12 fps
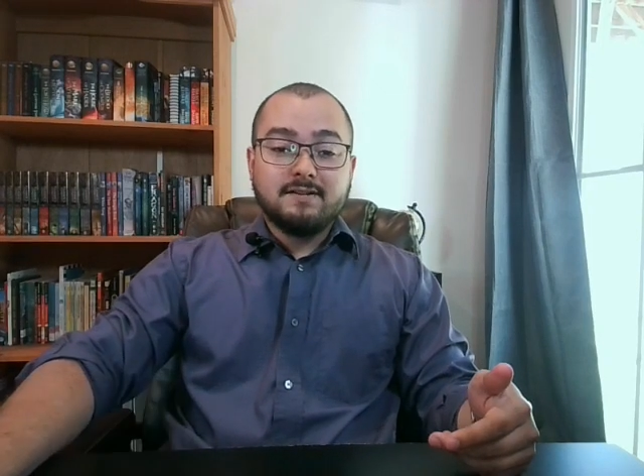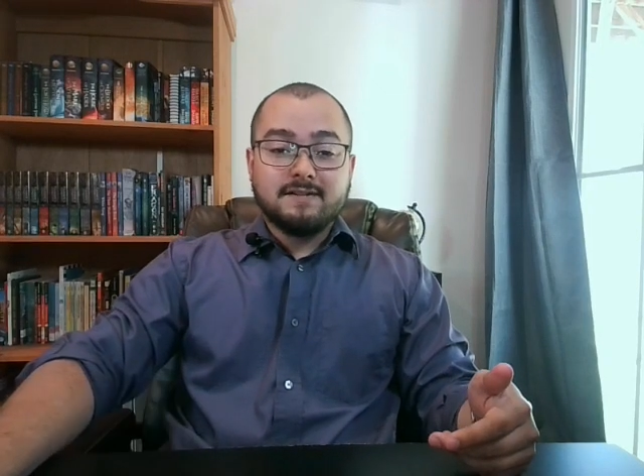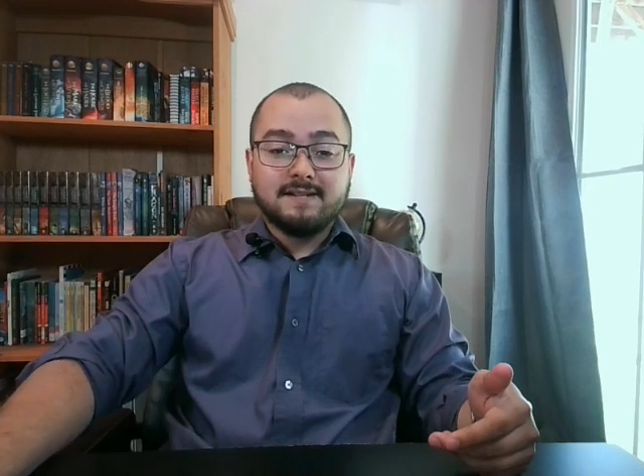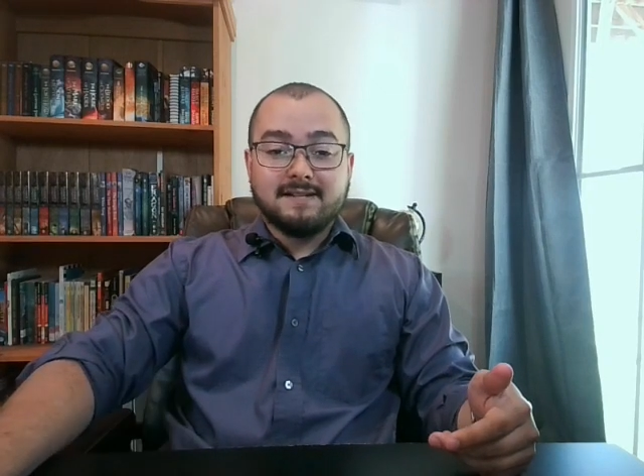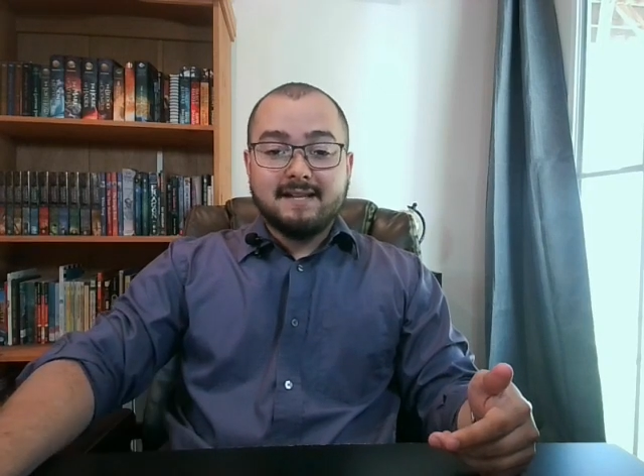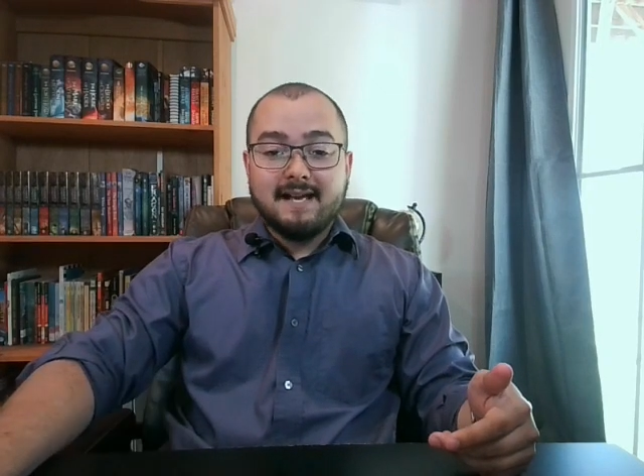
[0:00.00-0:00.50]

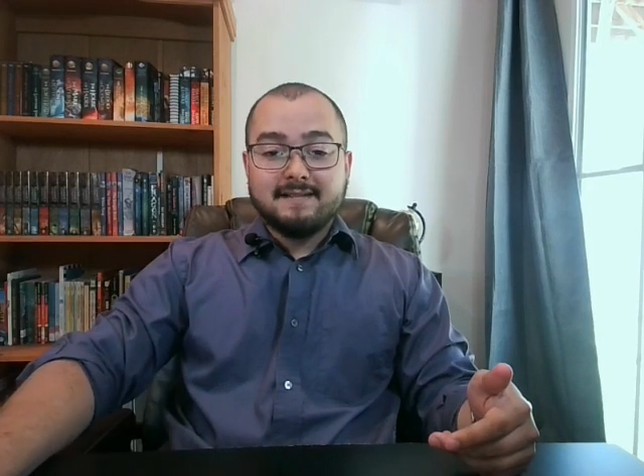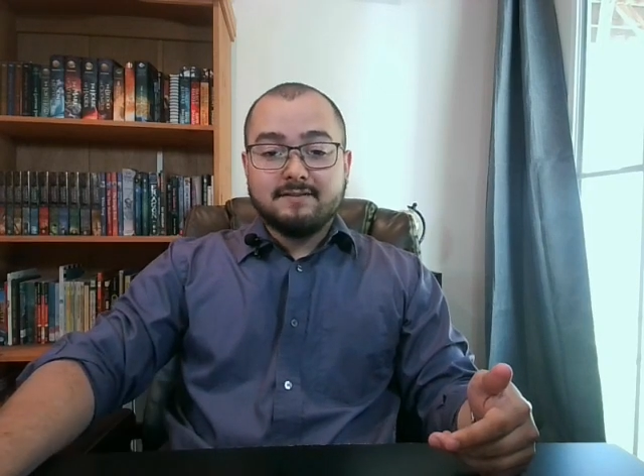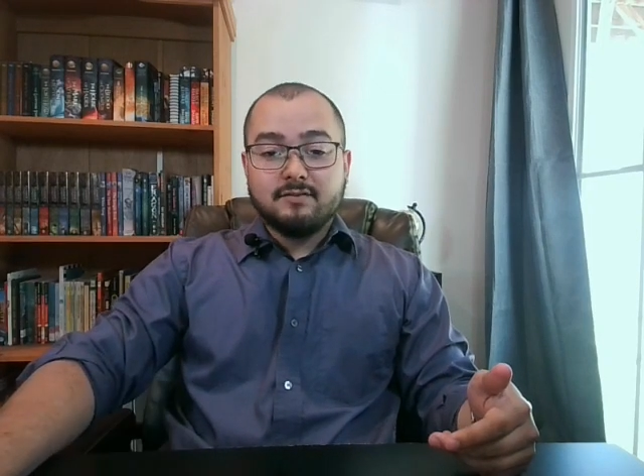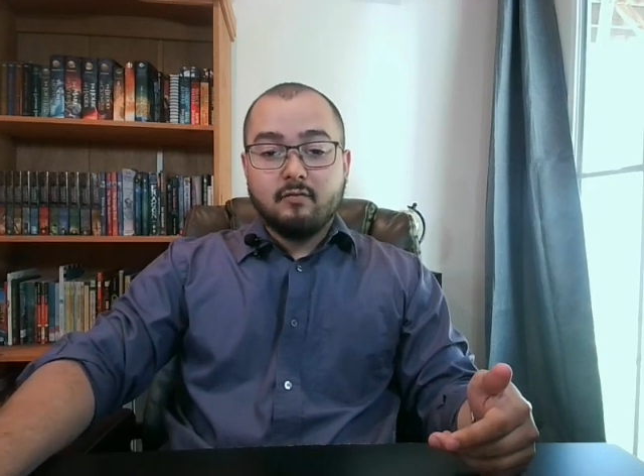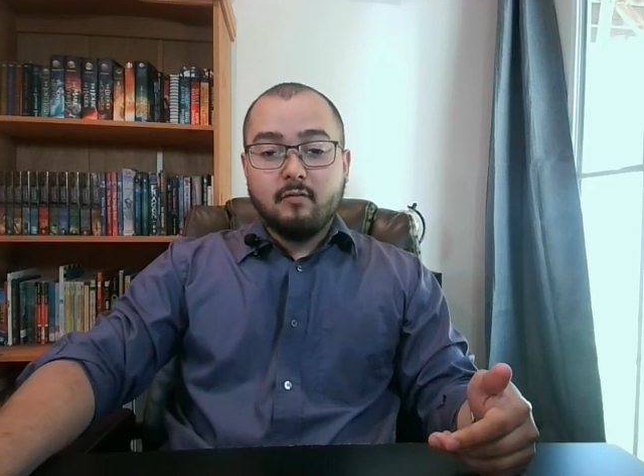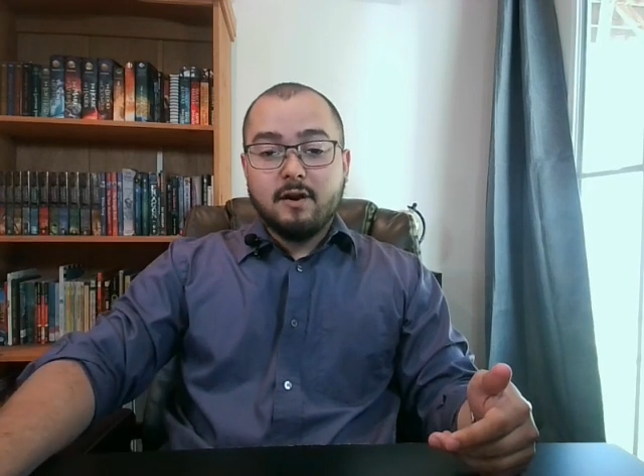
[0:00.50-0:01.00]
just in
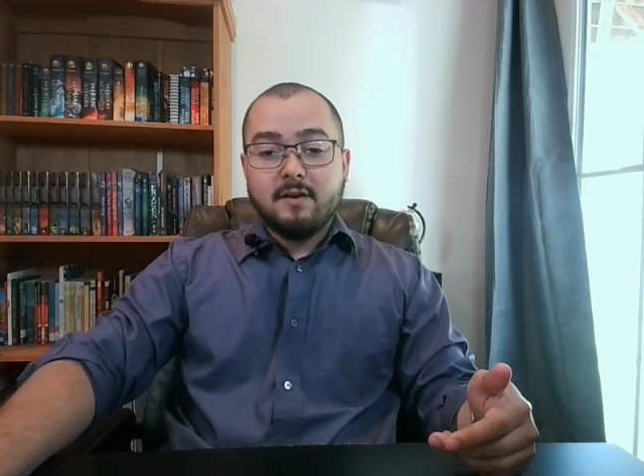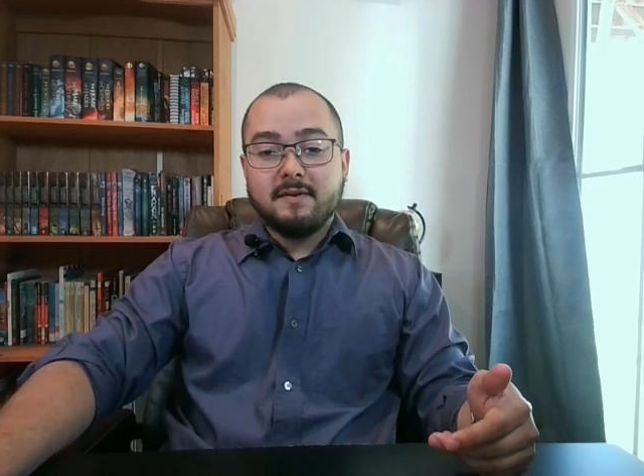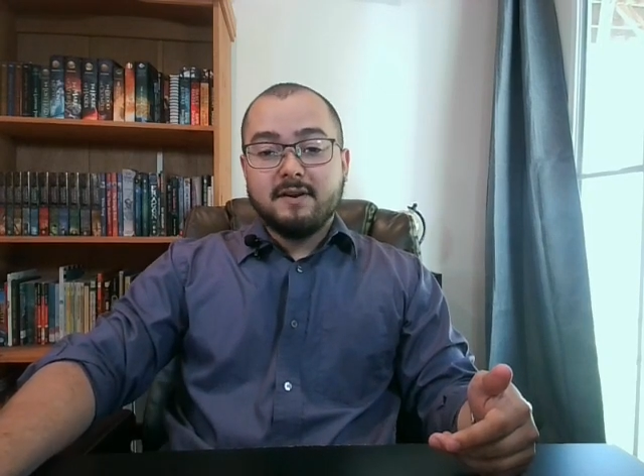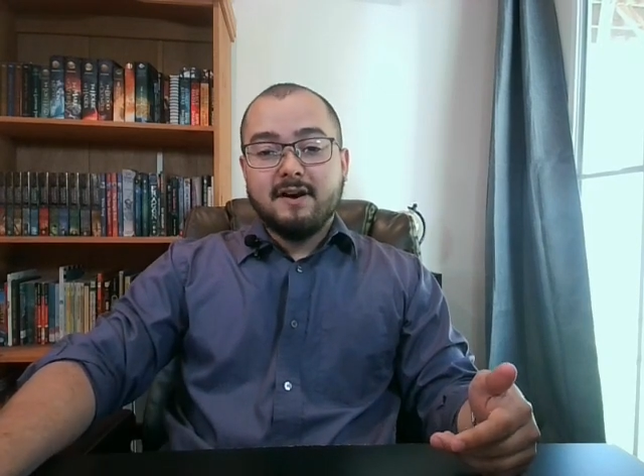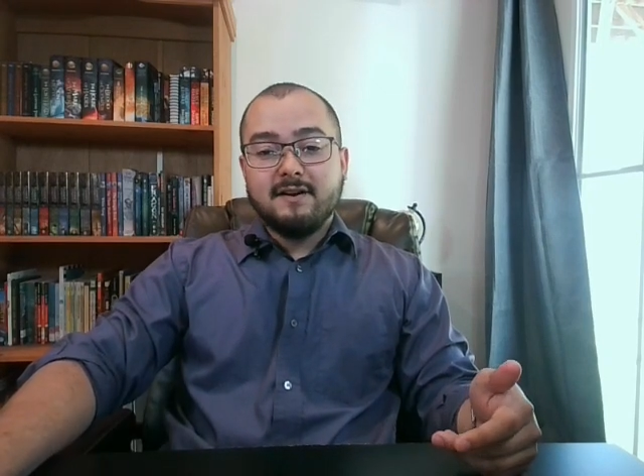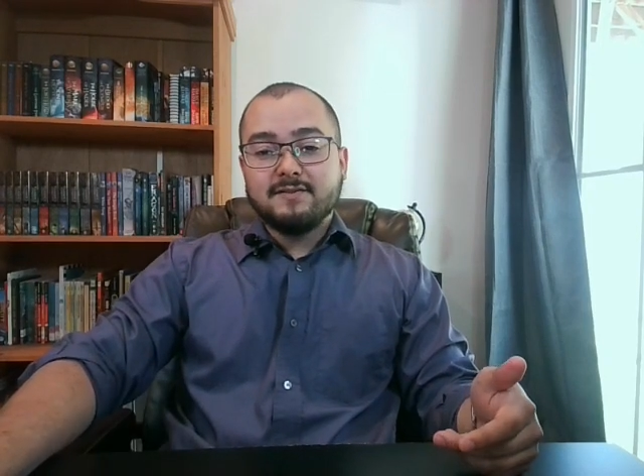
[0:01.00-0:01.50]
classes or work,
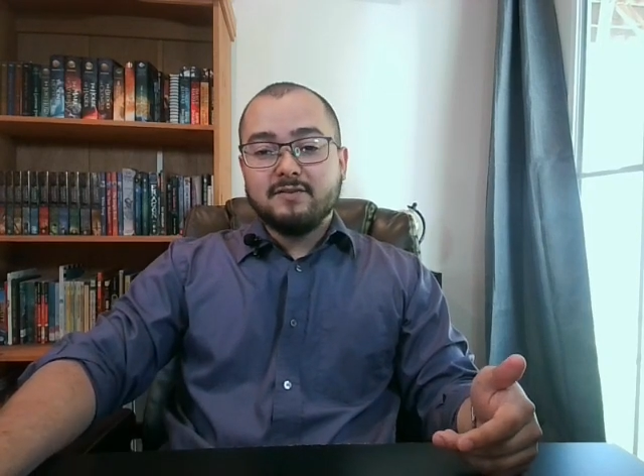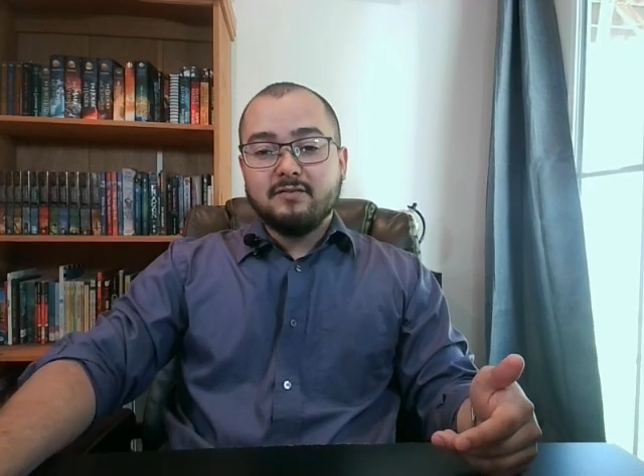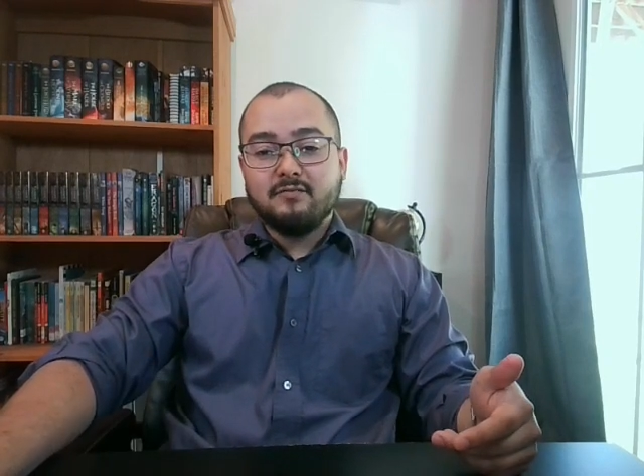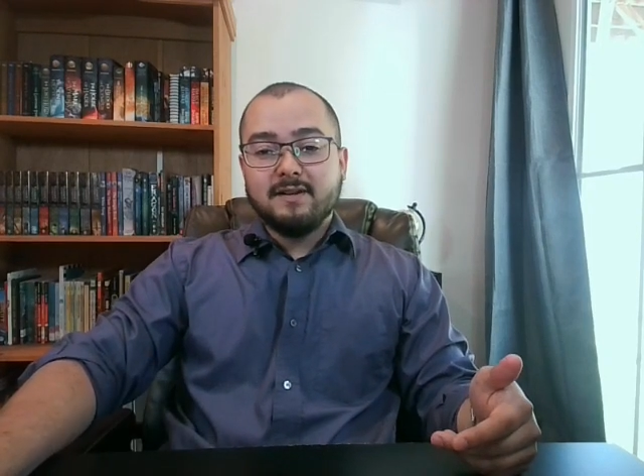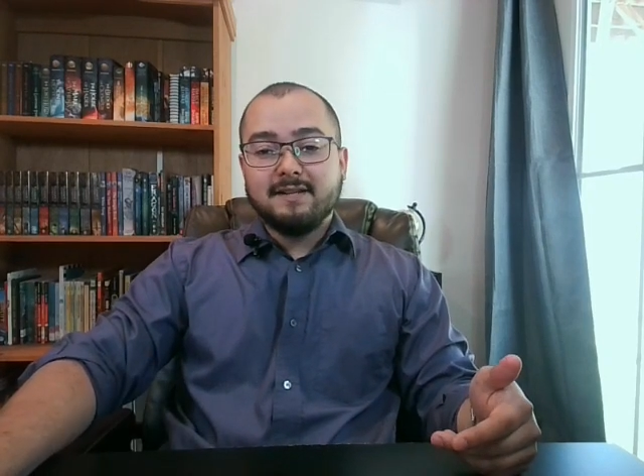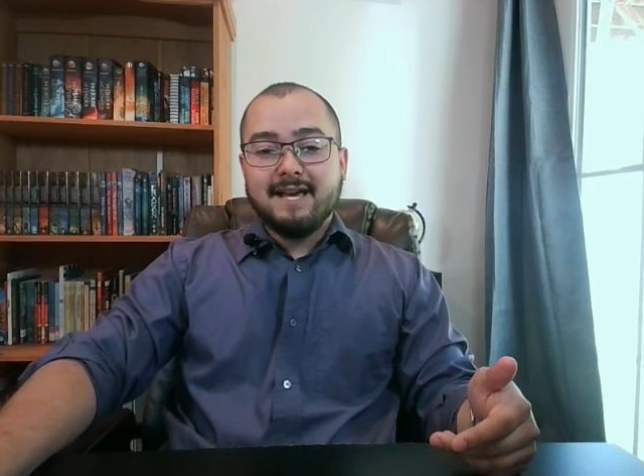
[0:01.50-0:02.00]
but also
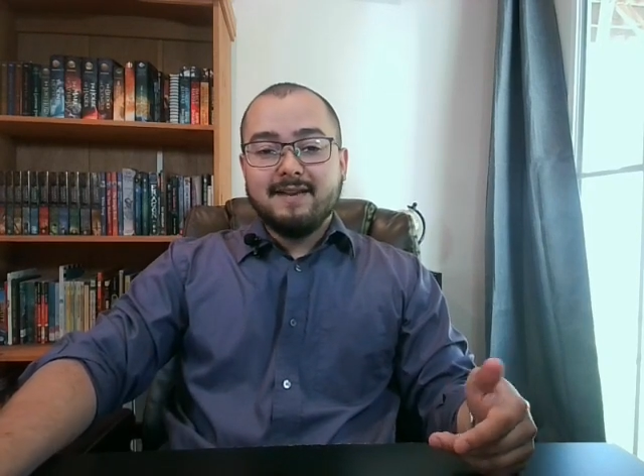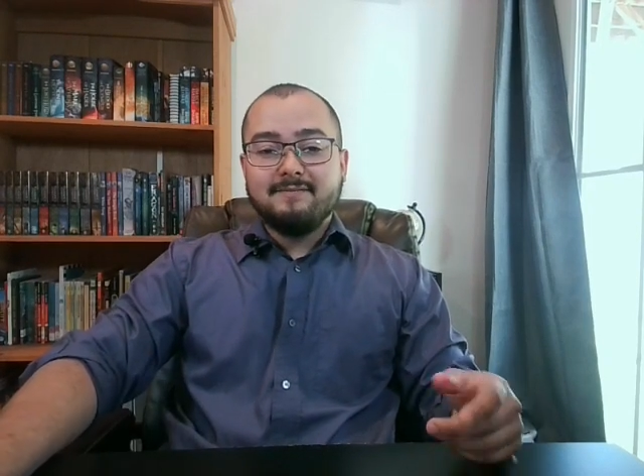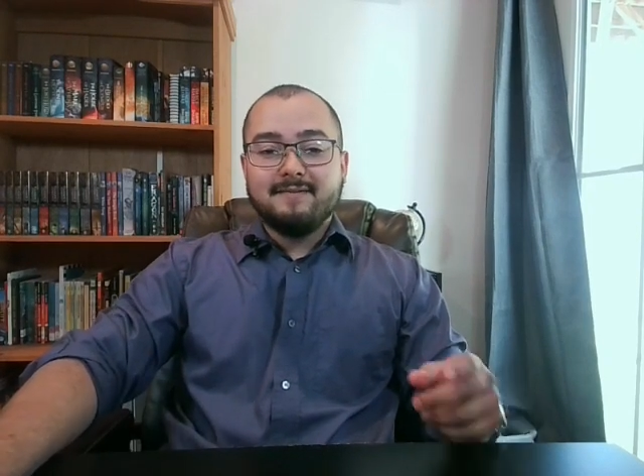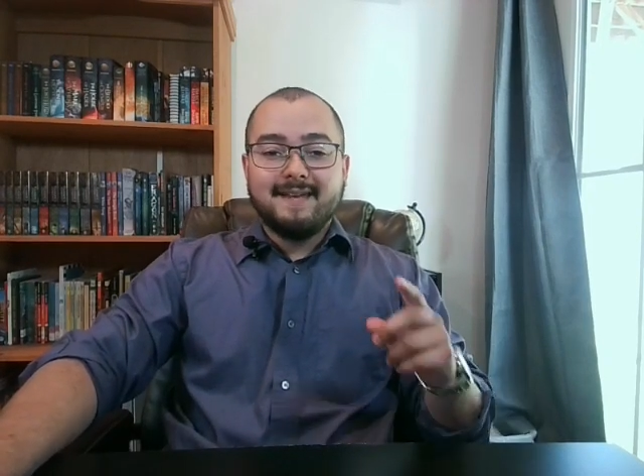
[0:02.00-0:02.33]
in real life,